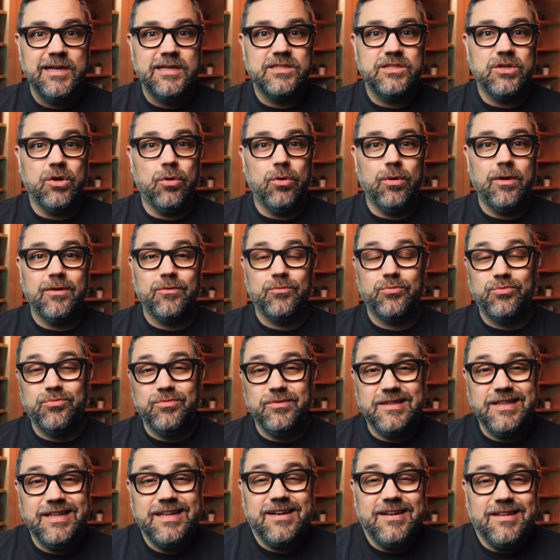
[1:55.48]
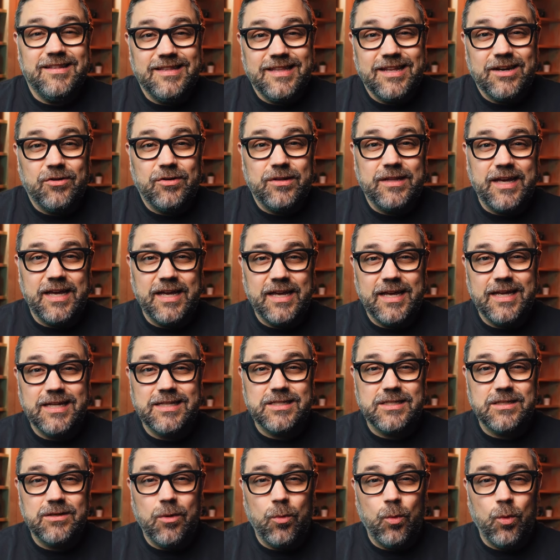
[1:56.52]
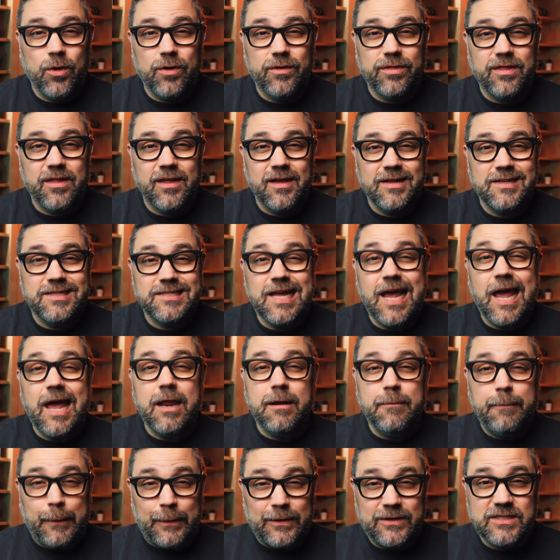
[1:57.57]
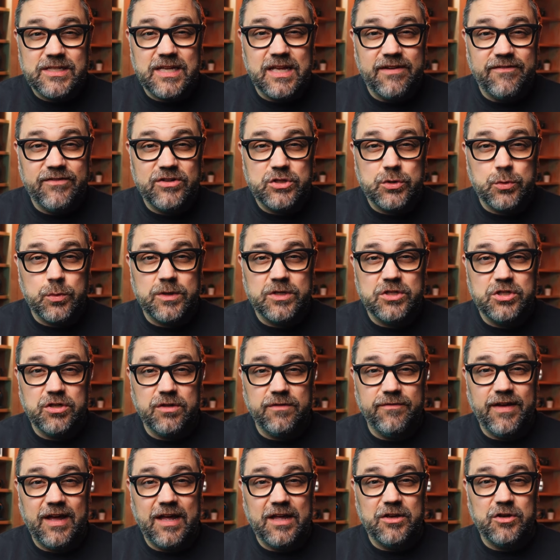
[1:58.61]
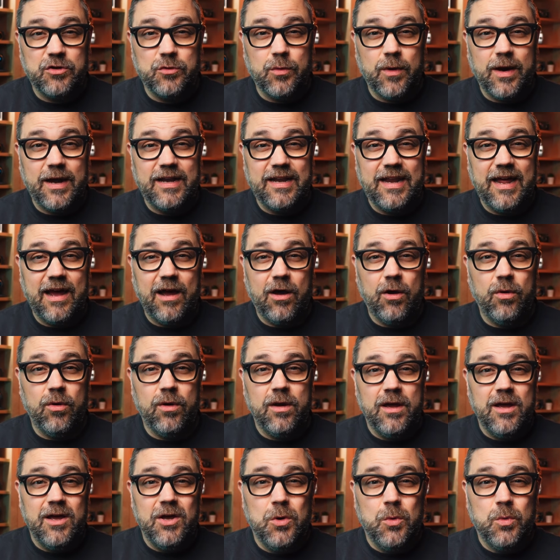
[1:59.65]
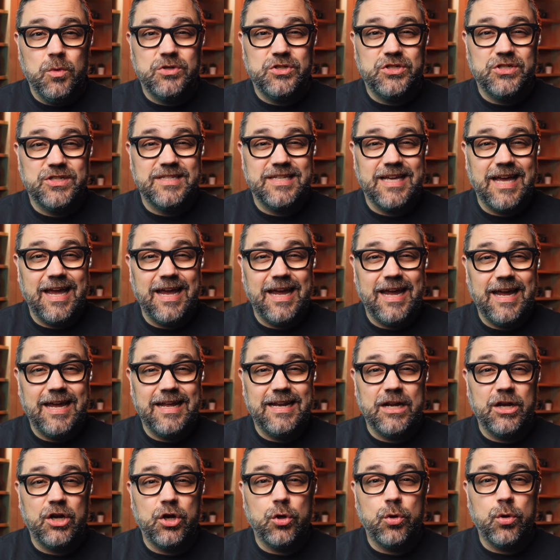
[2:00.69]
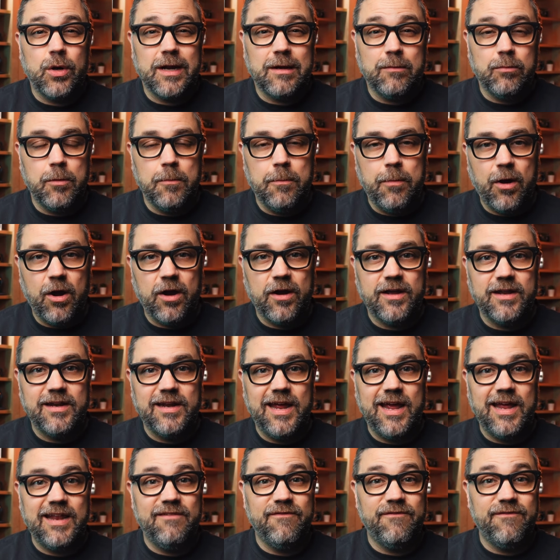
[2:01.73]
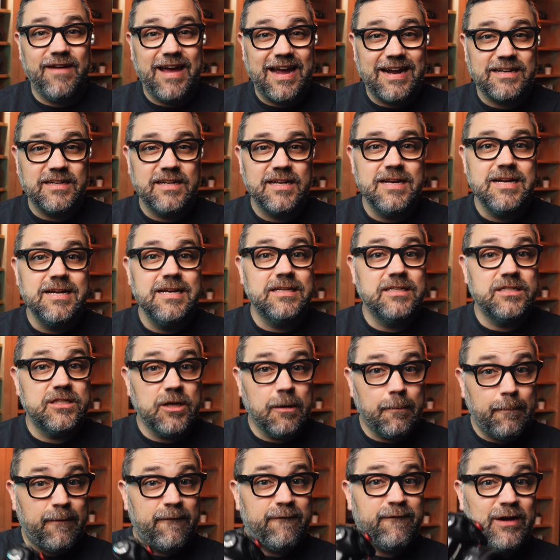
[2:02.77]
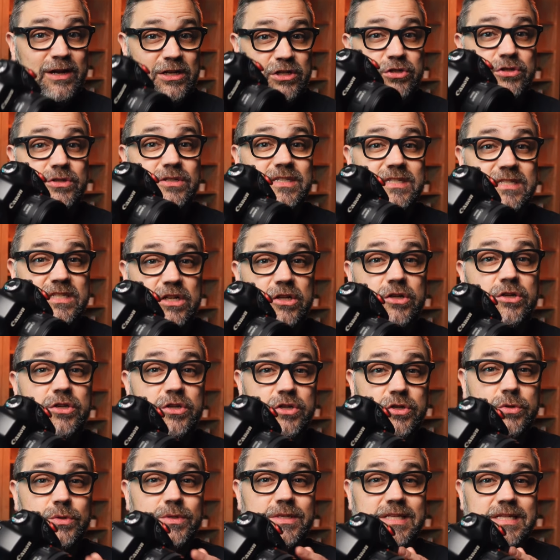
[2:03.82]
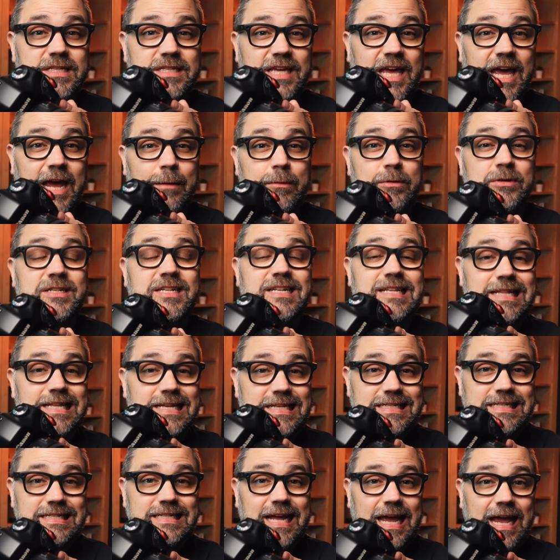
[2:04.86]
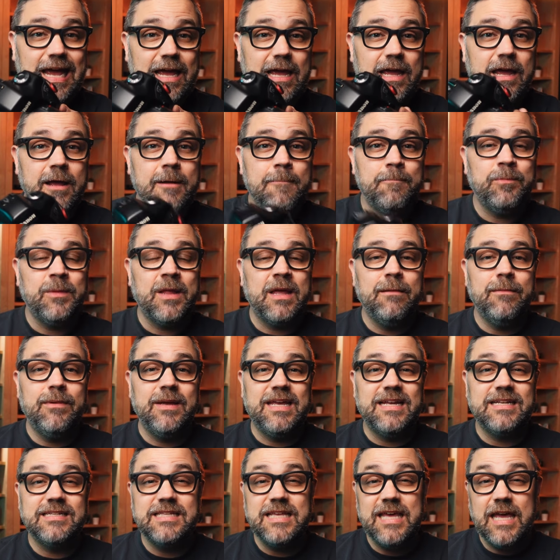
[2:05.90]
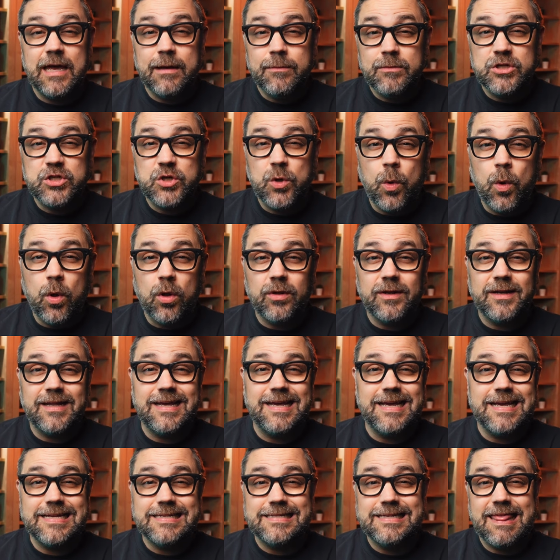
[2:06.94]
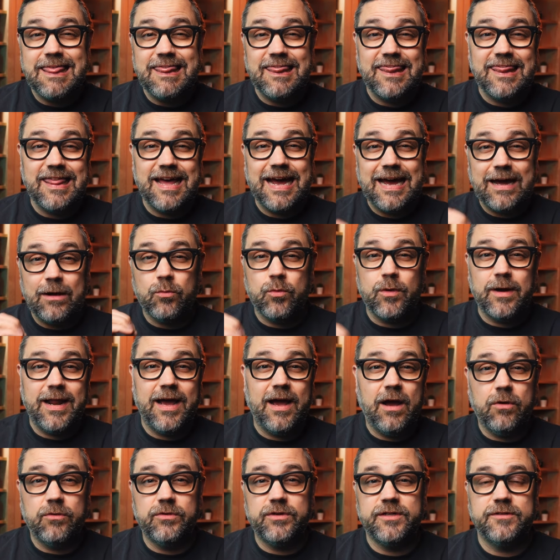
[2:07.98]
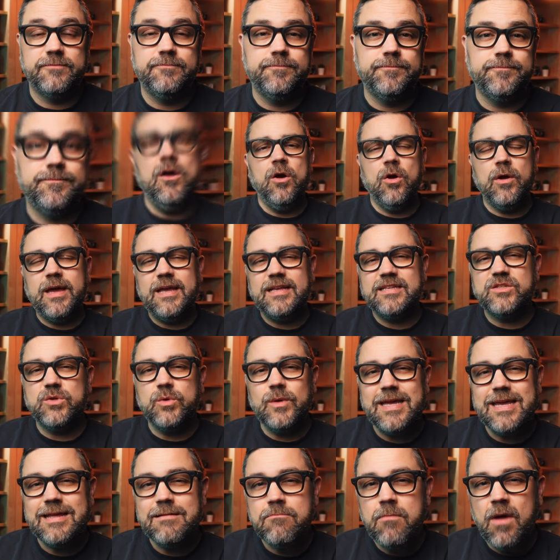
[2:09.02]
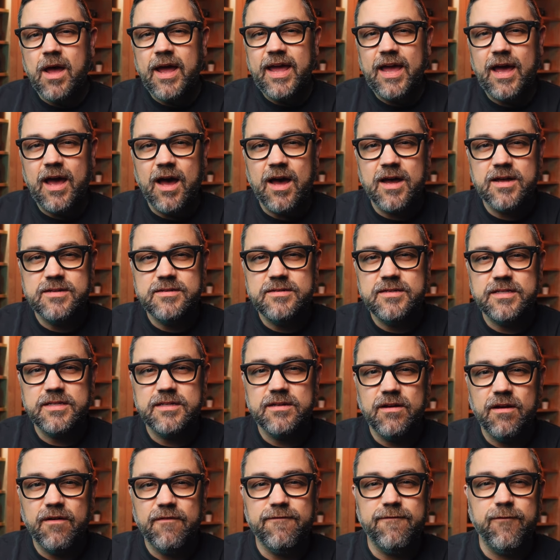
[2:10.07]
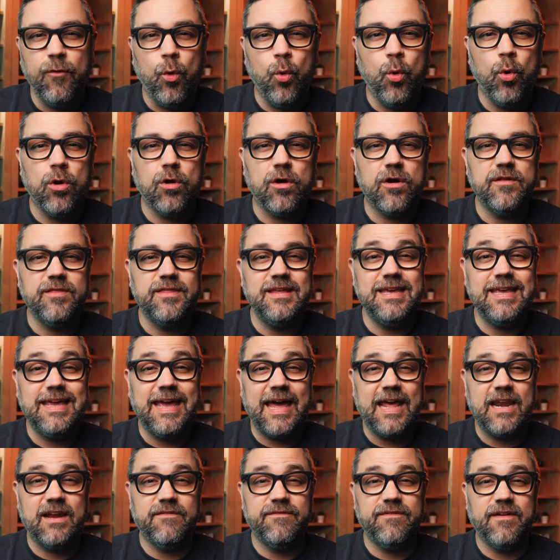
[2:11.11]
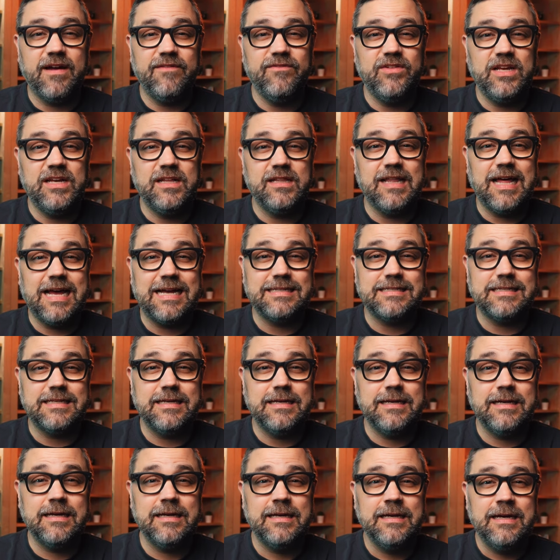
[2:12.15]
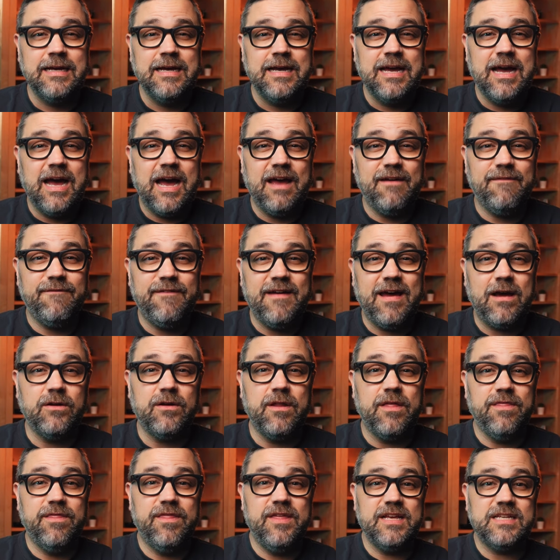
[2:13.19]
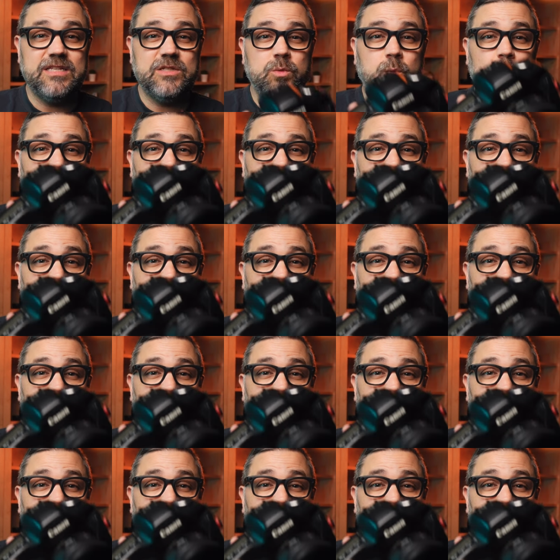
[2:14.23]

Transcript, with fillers: so li literally it's worth 10% of its original value right now, which is a, an incredible bargain. And in fact, some professionals still use this camera to this day because the image quality is that renowned. Okay, so in my hunt for the Canon 5D Classic, I found this